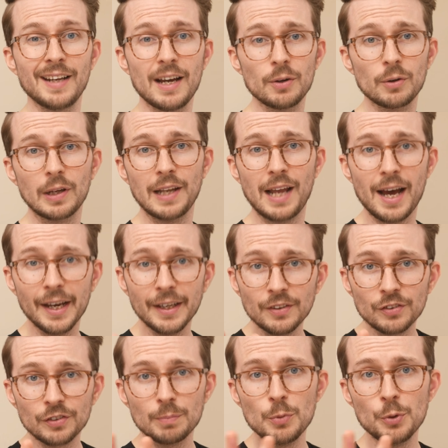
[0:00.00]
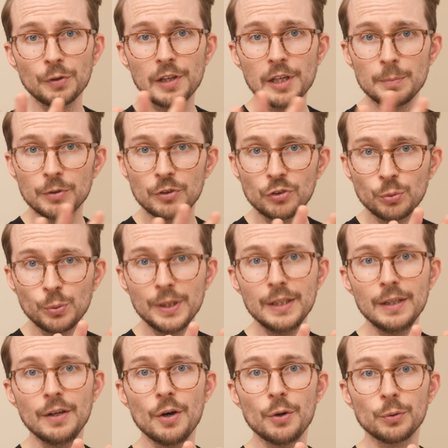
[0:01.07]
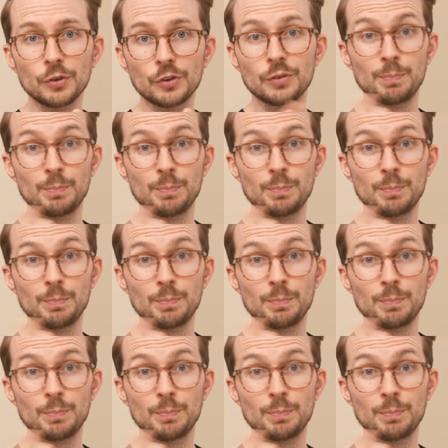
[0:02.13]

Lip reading: now glide smoothly between notes,